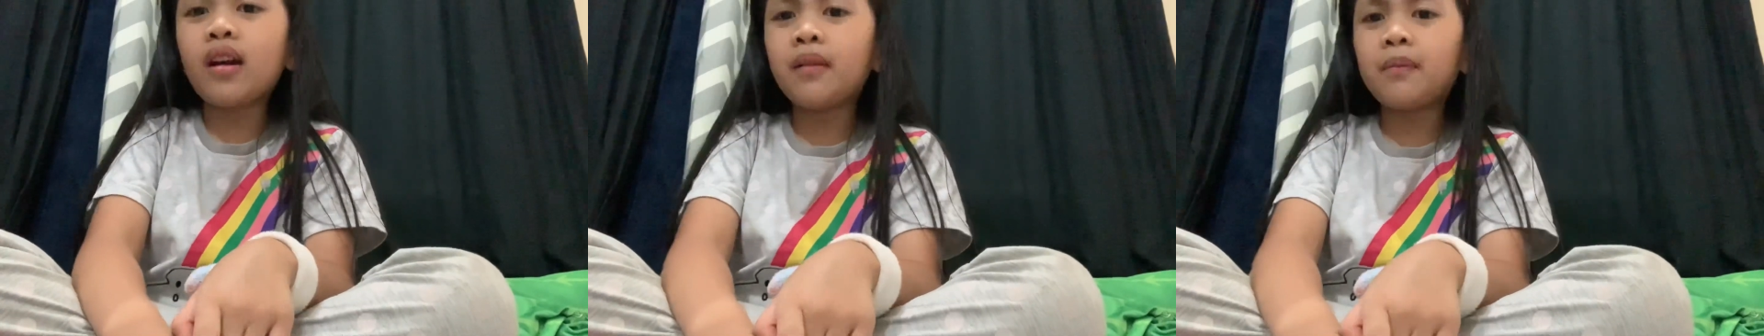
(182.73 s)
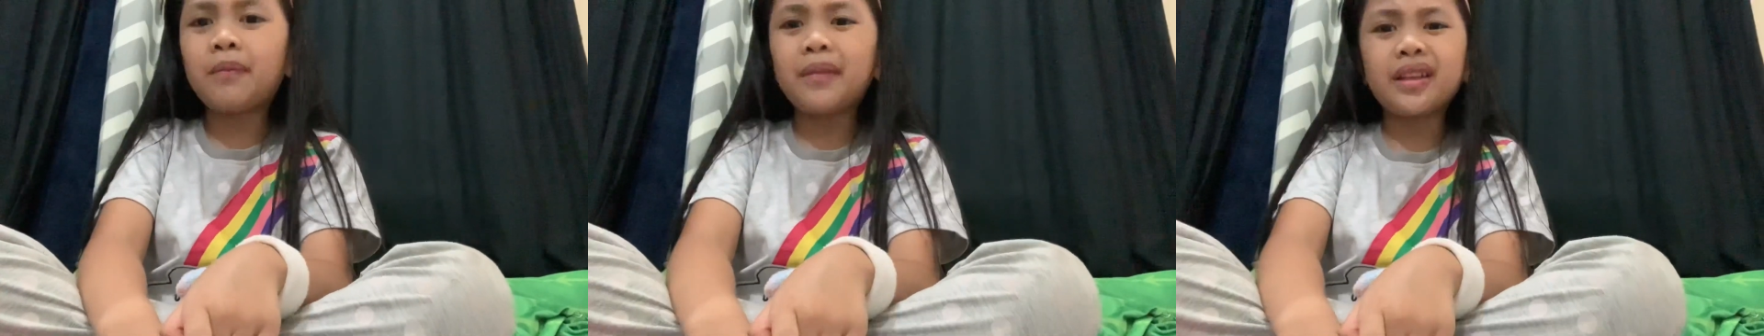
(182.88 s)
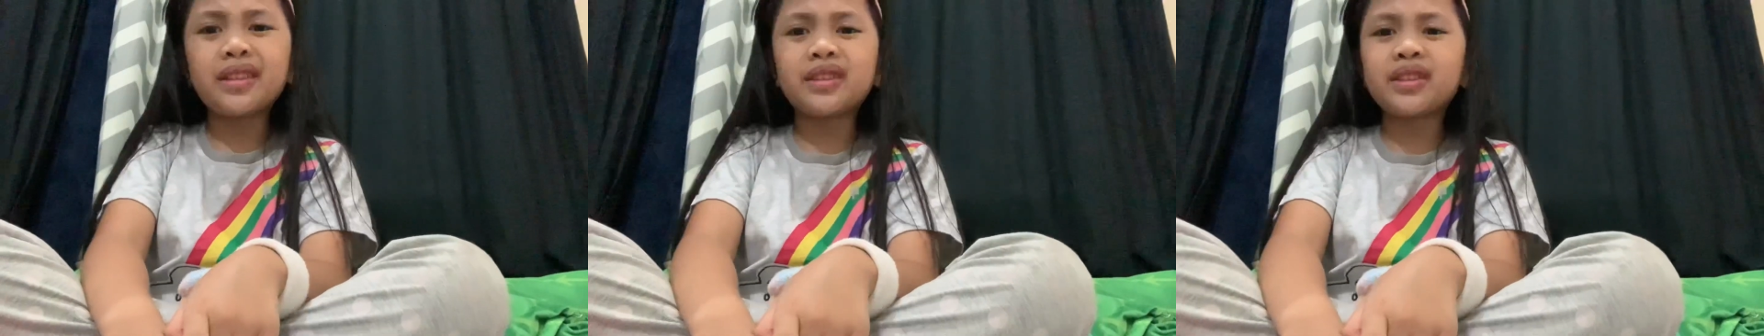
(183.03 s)

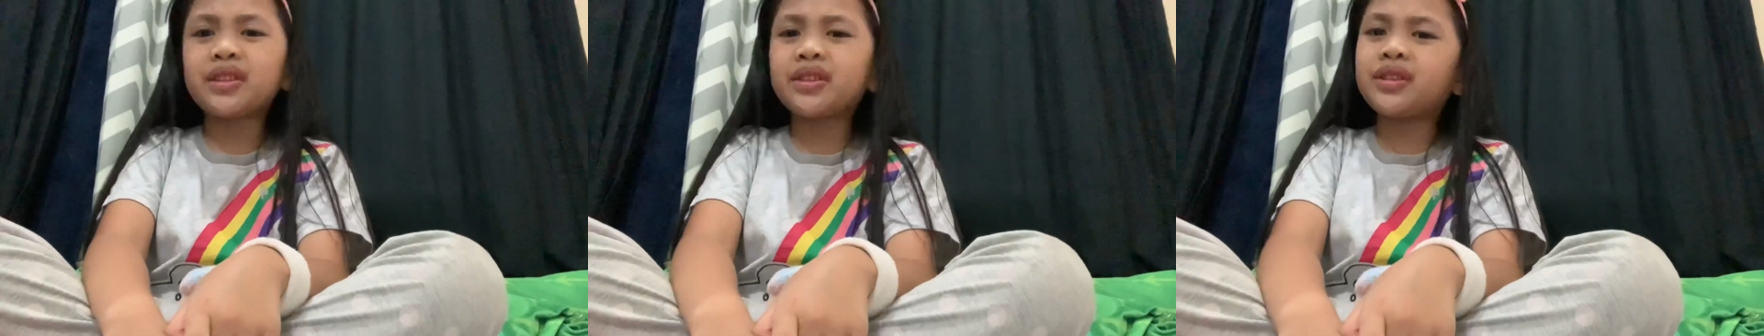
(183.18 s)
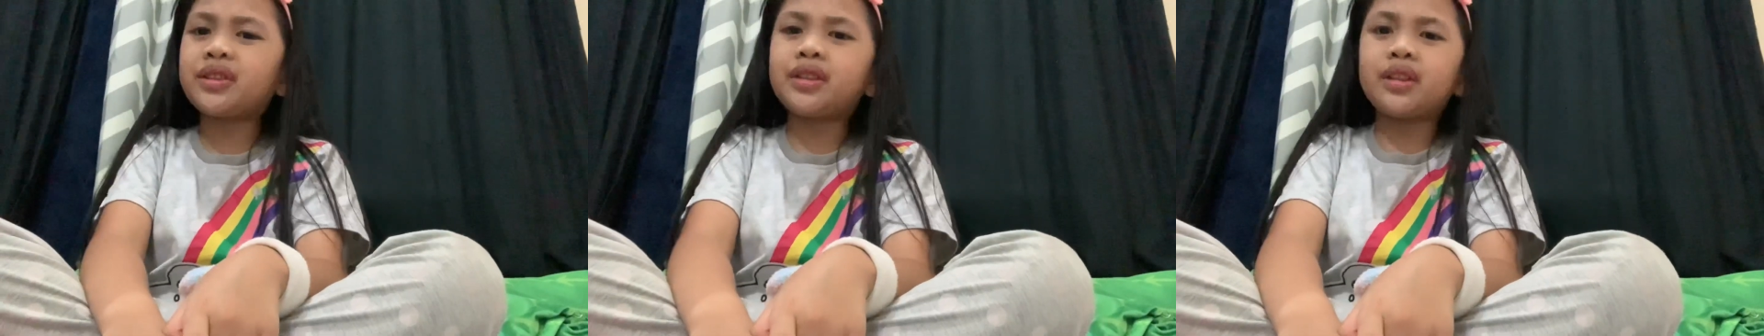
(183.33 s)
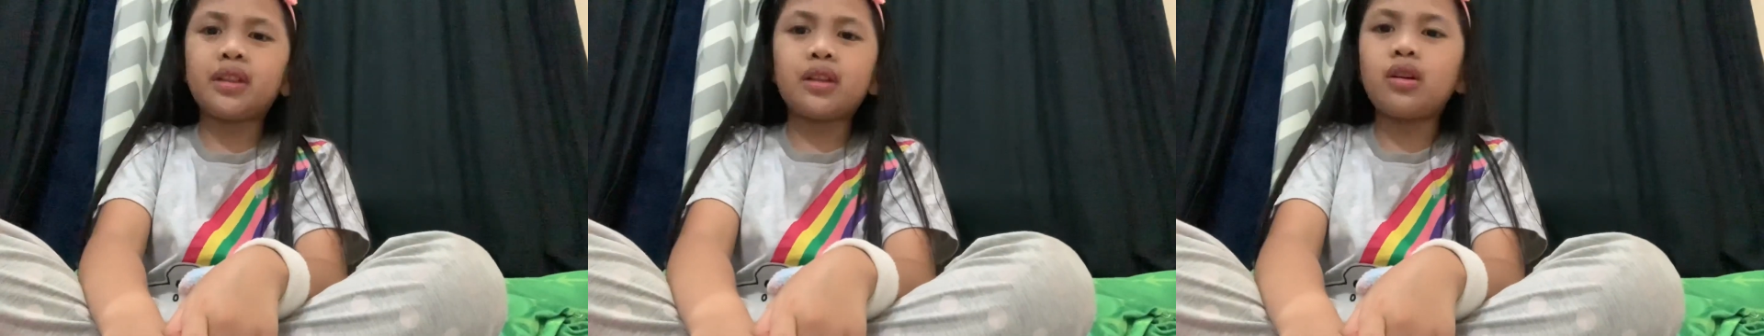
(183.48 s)
my
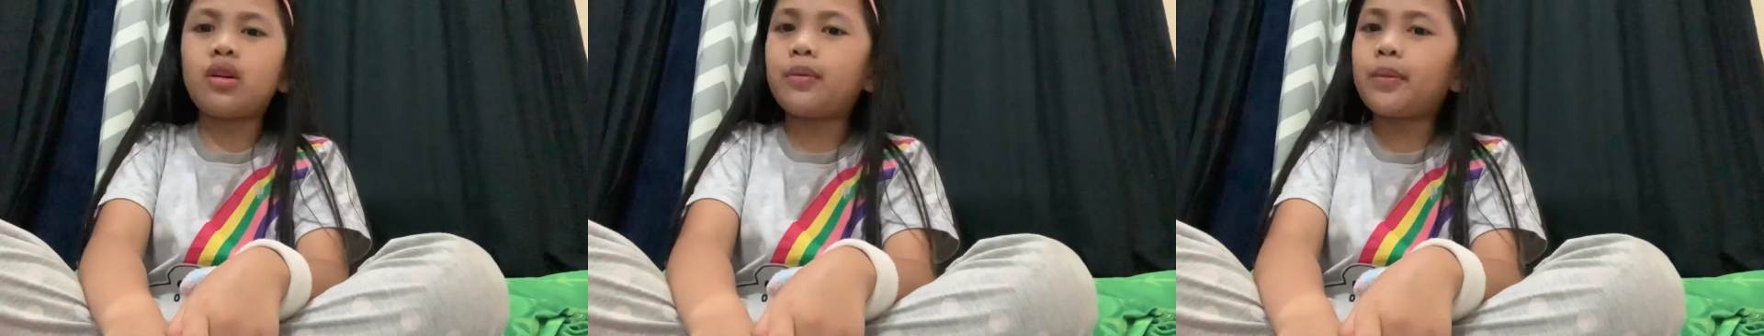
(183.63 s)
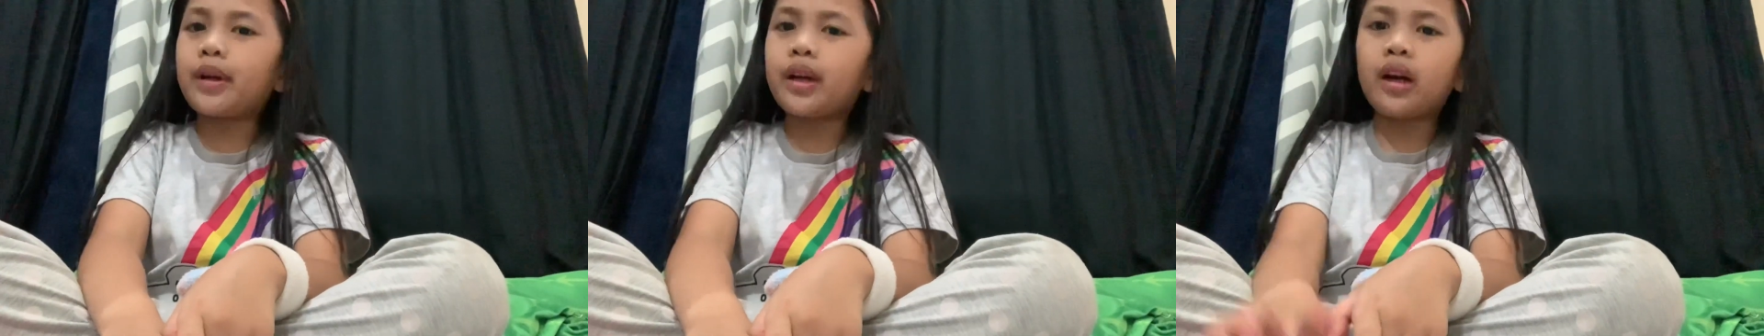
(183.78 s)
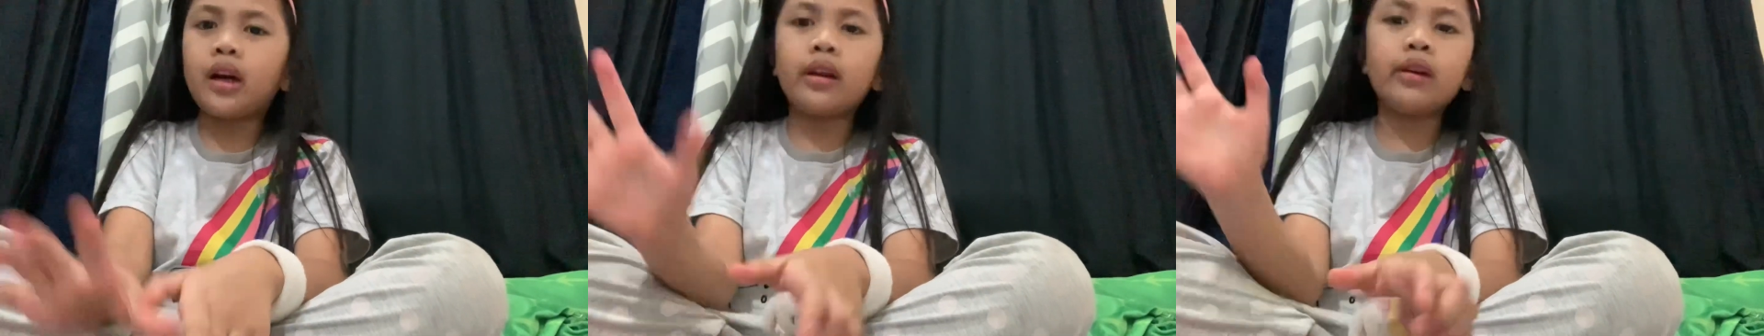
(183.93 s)
sister, oh
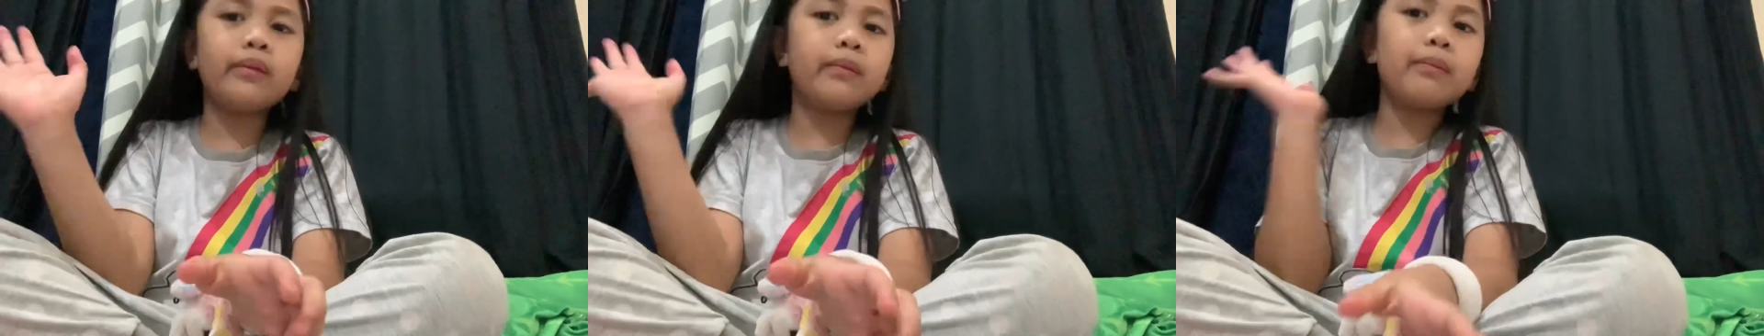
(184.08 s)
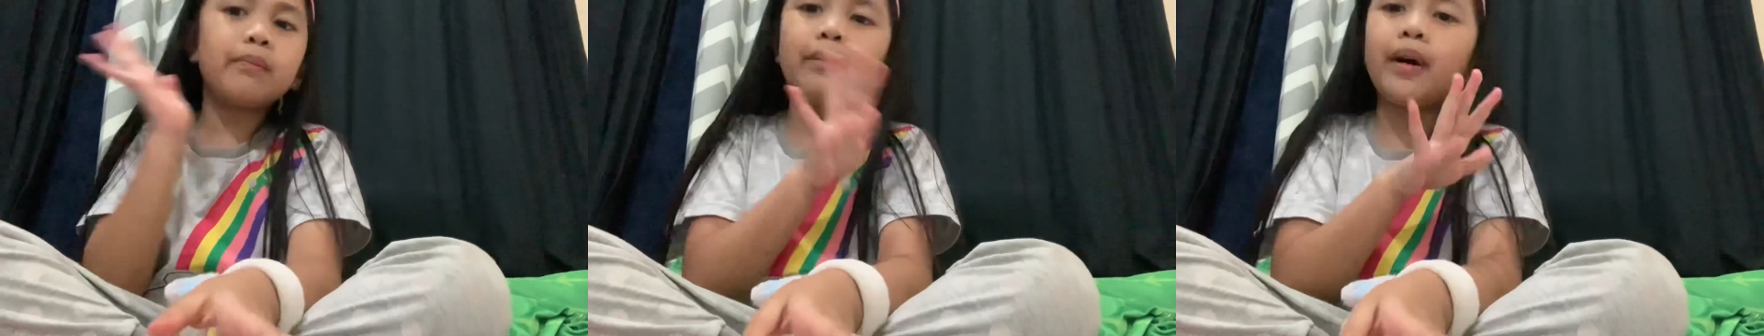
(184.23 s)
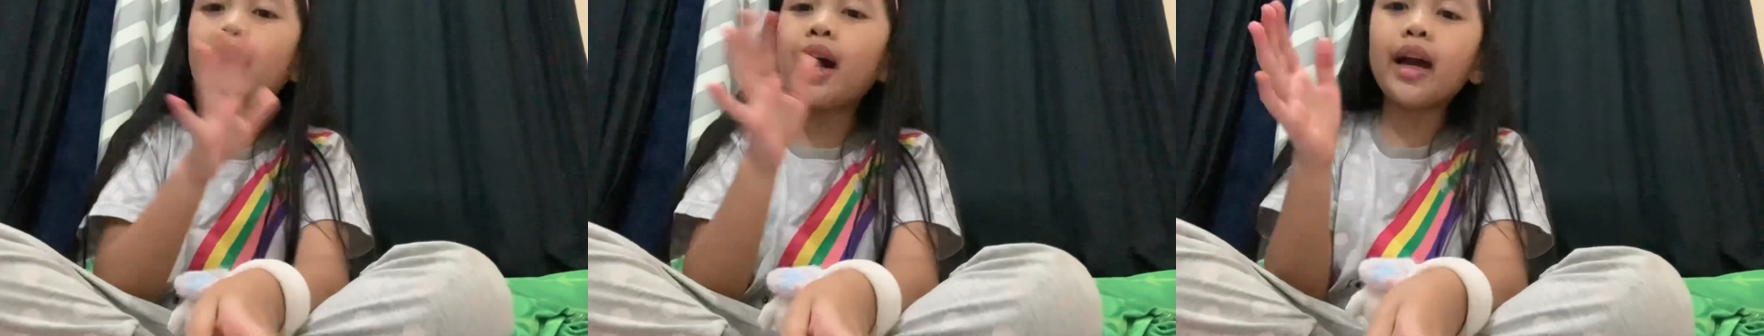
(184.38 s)
my god,
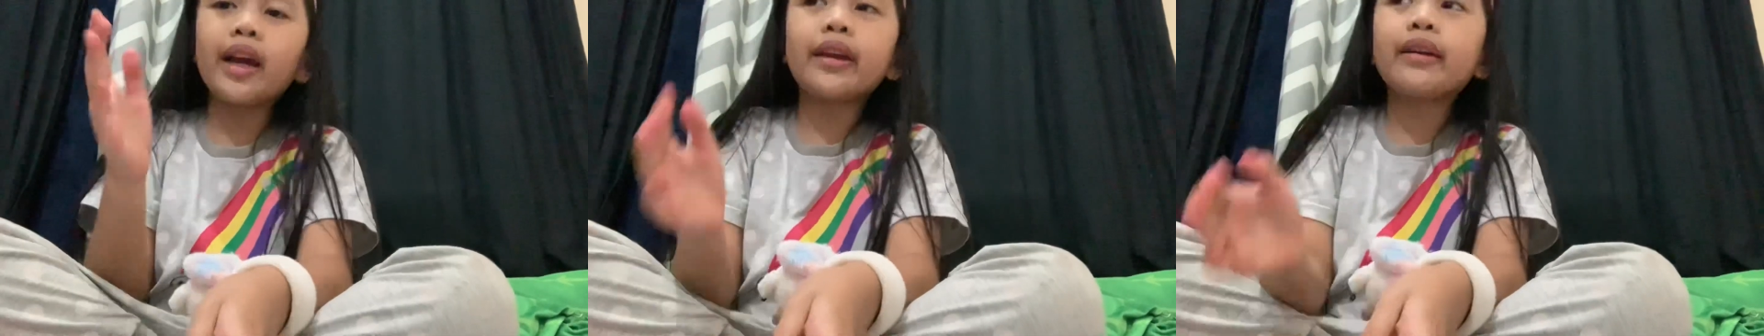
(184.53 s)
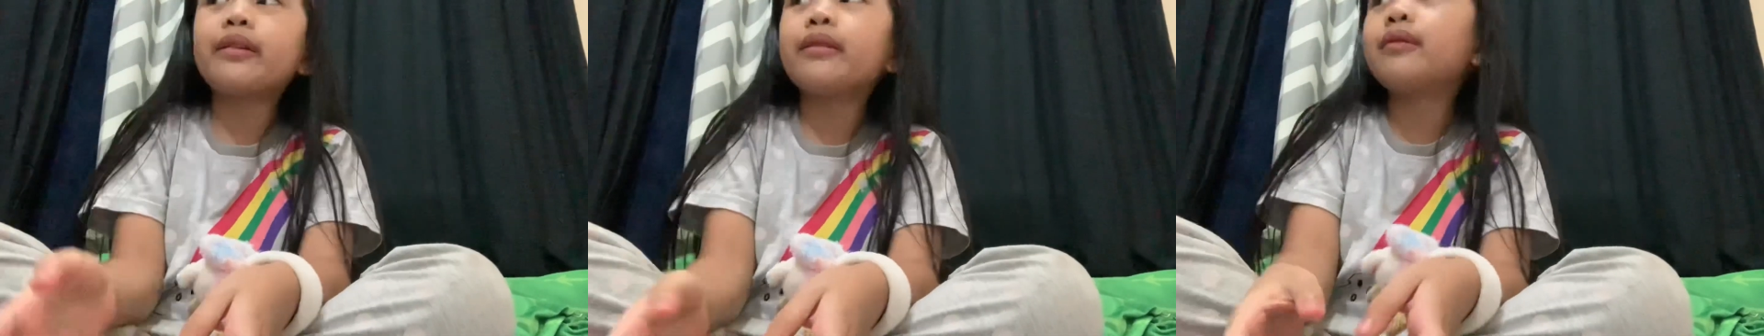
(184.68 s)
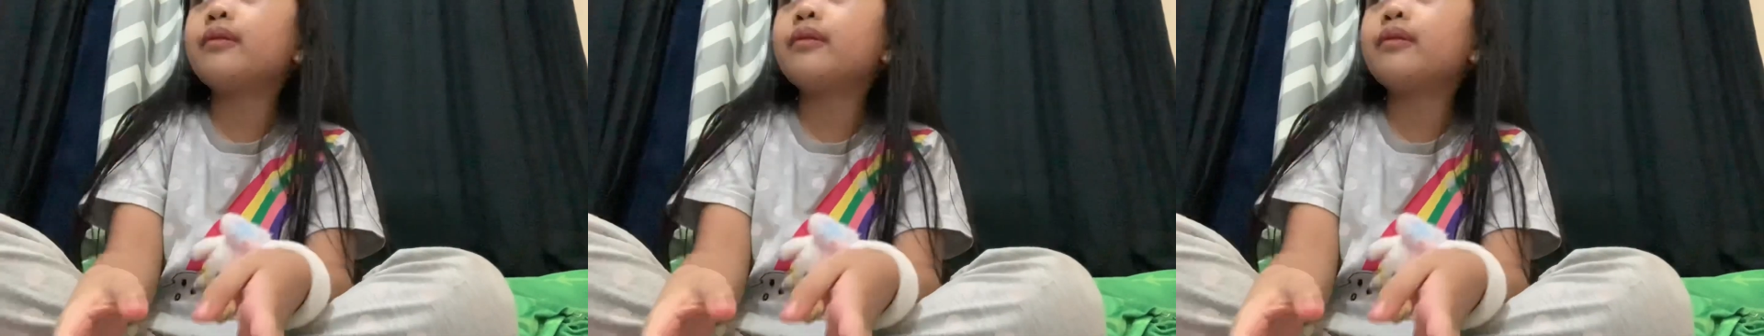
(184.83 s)
bye.